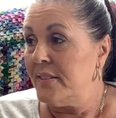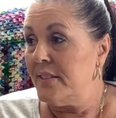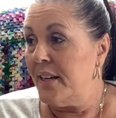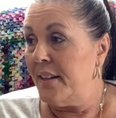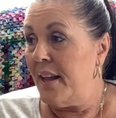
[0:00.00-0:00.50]

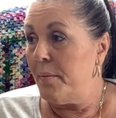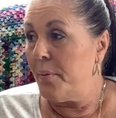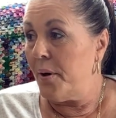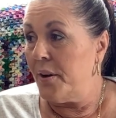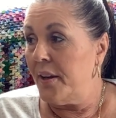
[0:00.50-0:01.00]
done that
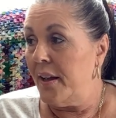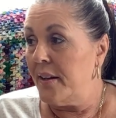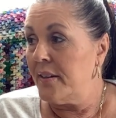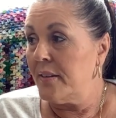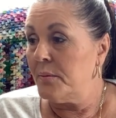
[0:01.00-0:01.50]
part
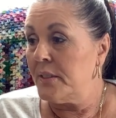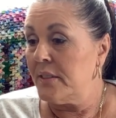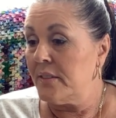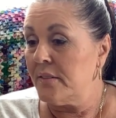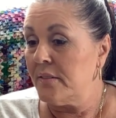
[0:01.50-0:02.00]
yet I'm
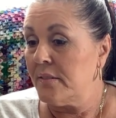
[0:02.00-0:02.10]
gonna